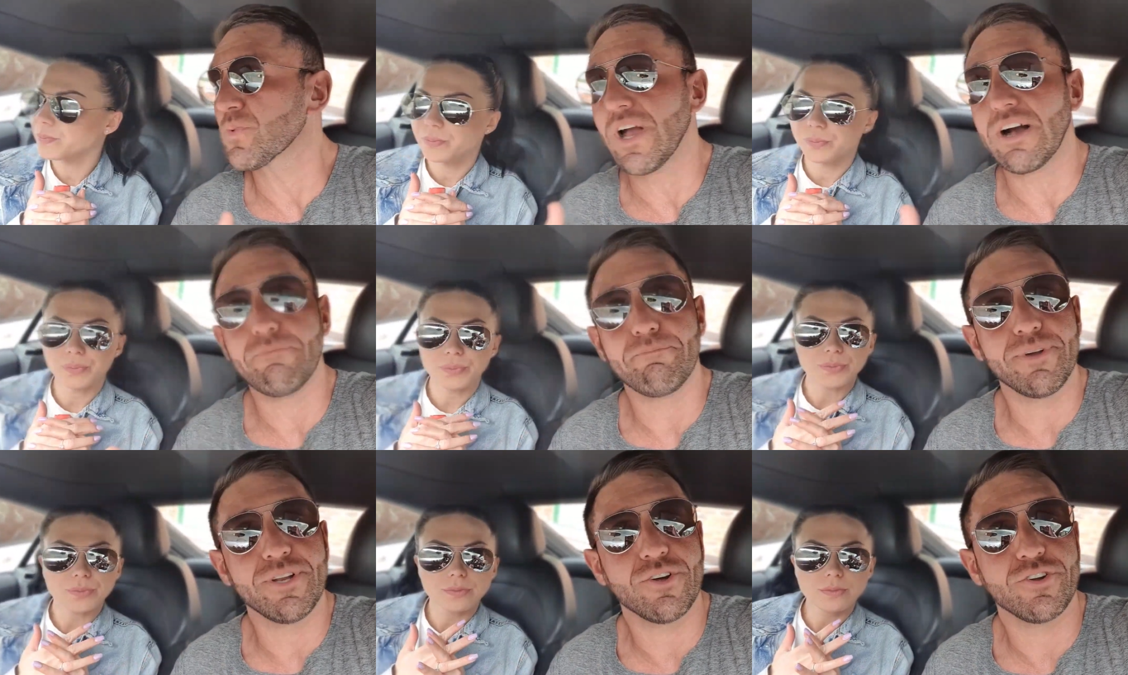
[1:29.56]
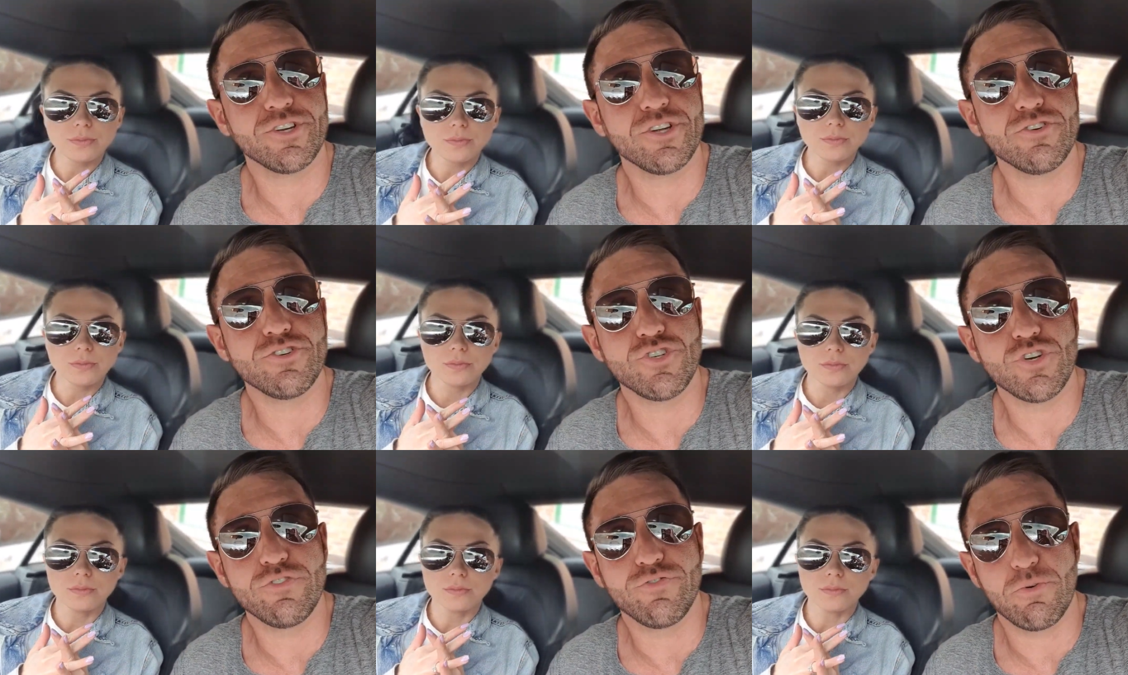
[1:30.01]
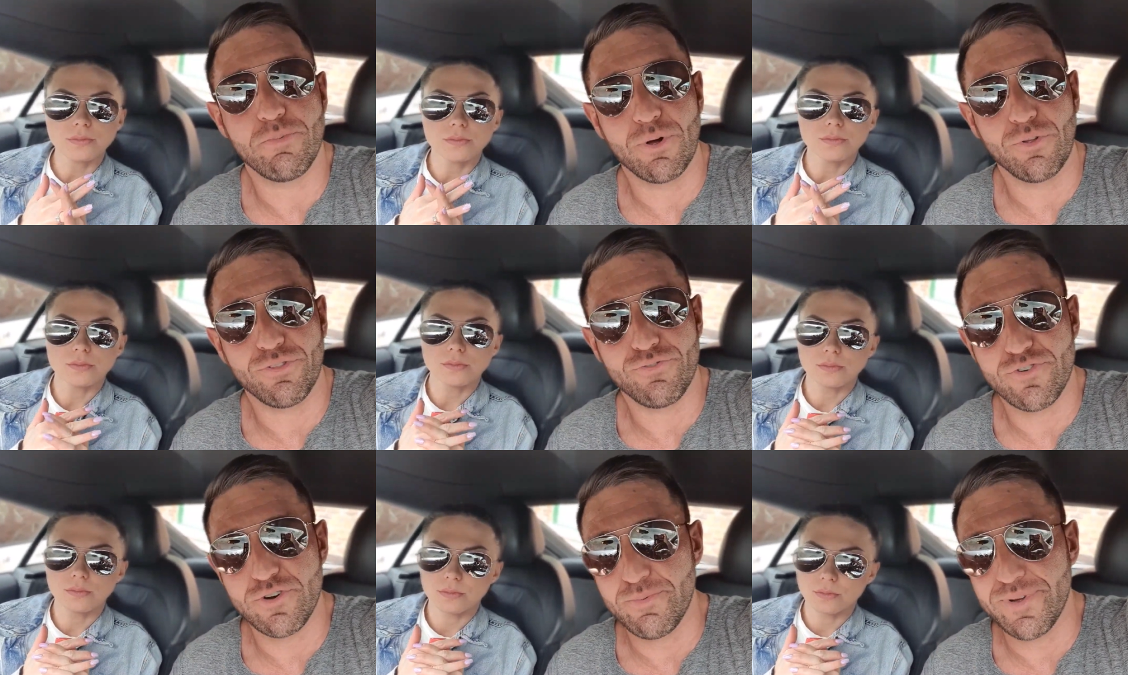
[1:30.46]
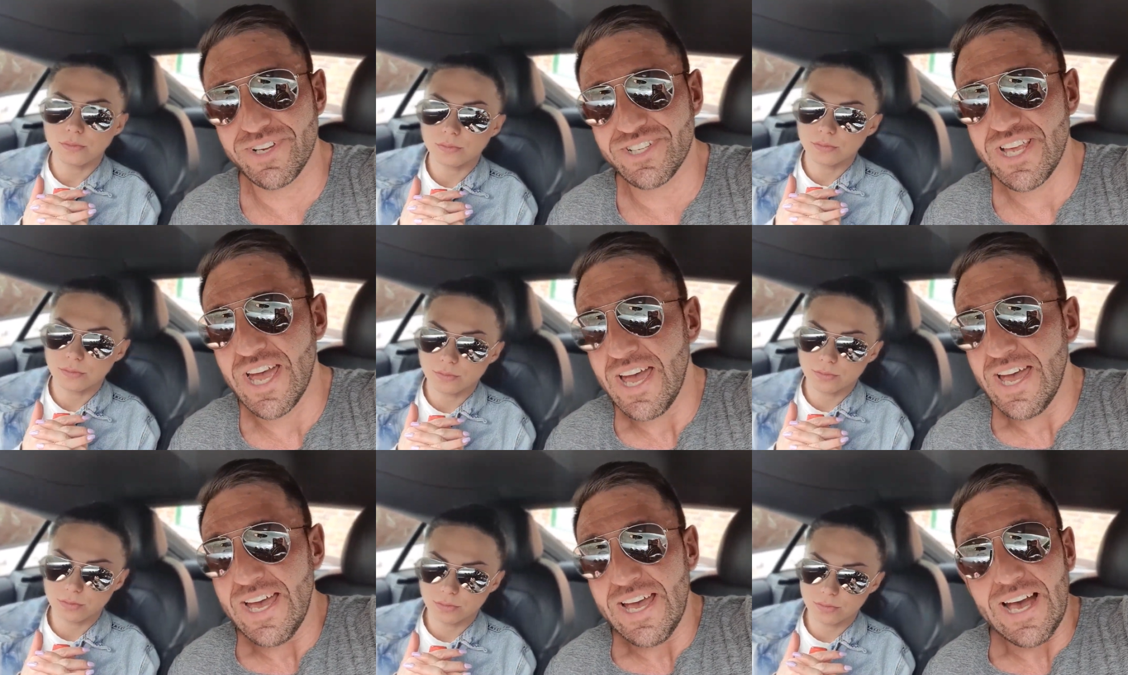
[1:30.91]
Speaker 1: haven't been on YouTube for about three weeks
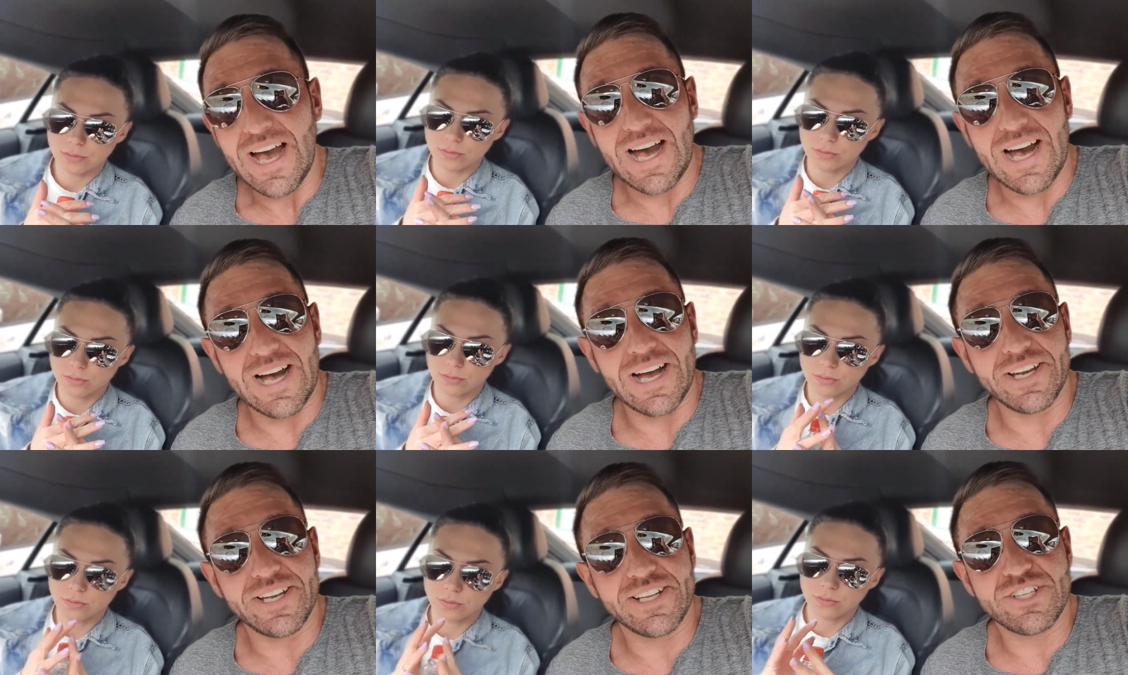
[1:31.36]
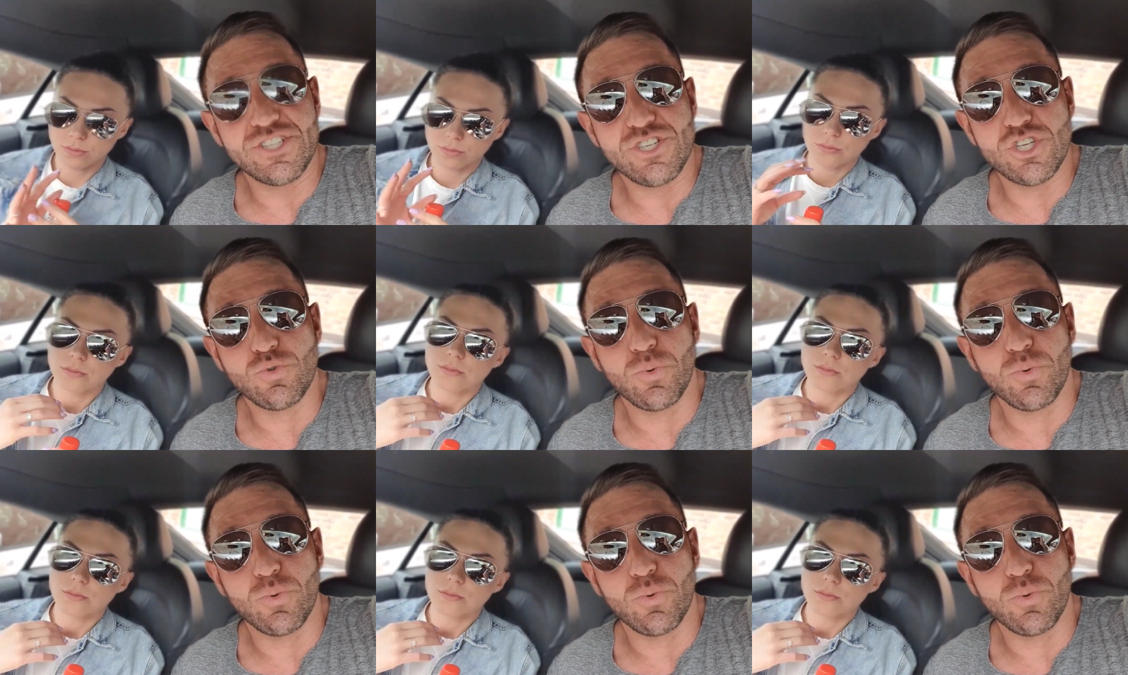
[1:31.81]
and it's just